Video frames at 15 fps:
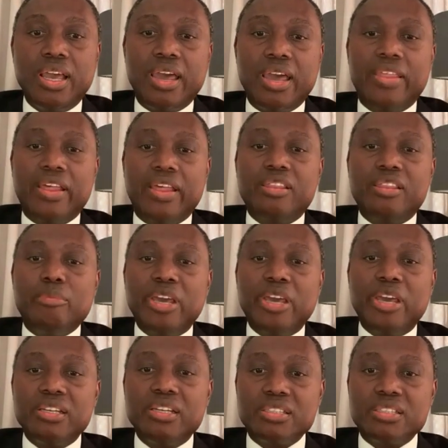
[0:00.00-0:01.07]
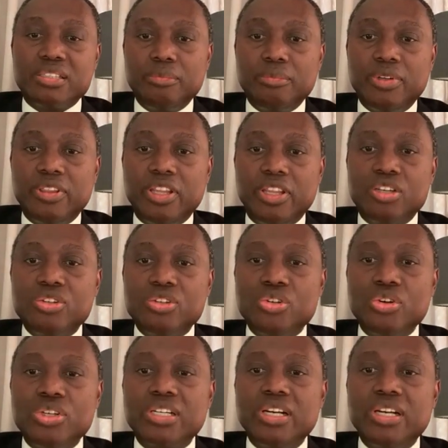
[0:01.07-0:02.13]
and that the mechanism that
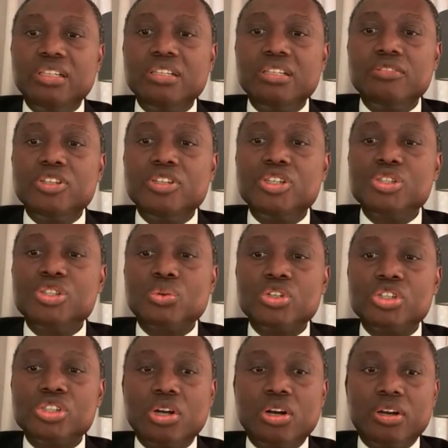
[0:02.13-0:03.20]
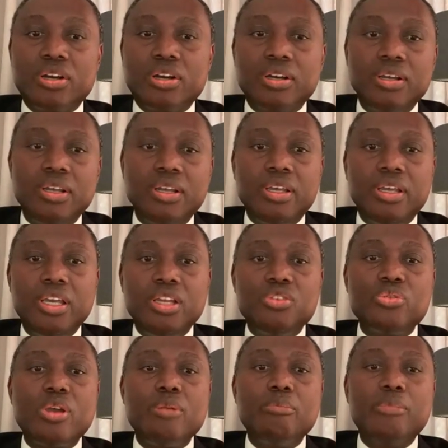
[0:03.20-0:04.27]
turns a relatively short shock
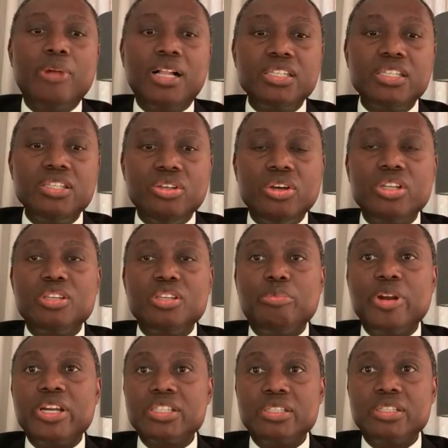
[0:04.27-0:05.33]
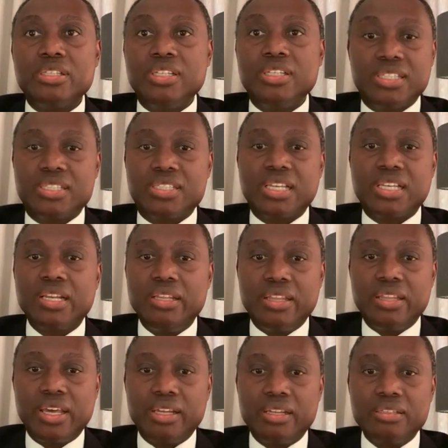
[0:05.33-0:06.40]
into a multi-year depression is exactly
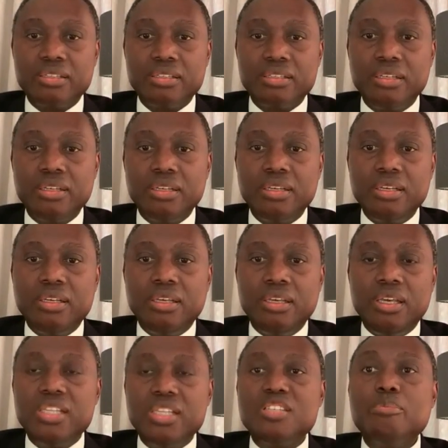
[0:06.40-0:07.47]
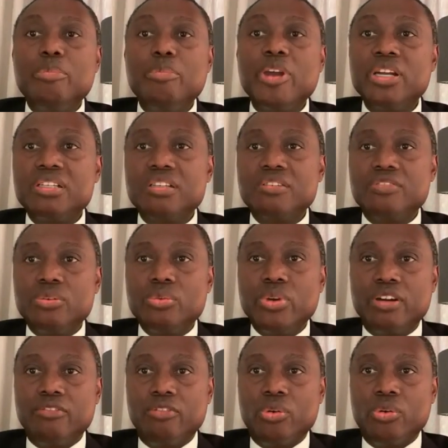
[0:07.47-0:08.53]
that. It's imperative that we
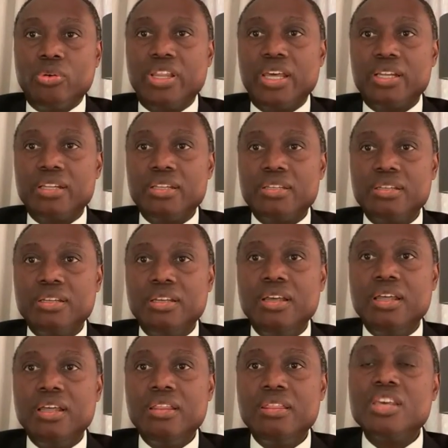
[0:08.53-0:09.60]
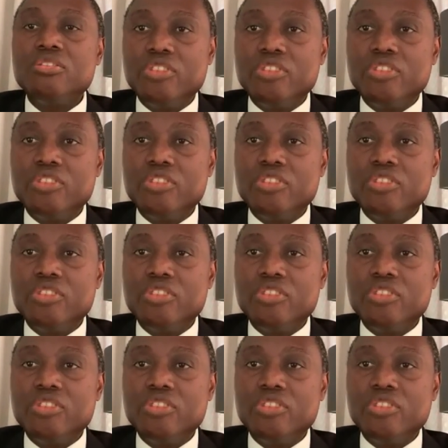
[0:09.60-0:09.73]
avoid that. Thank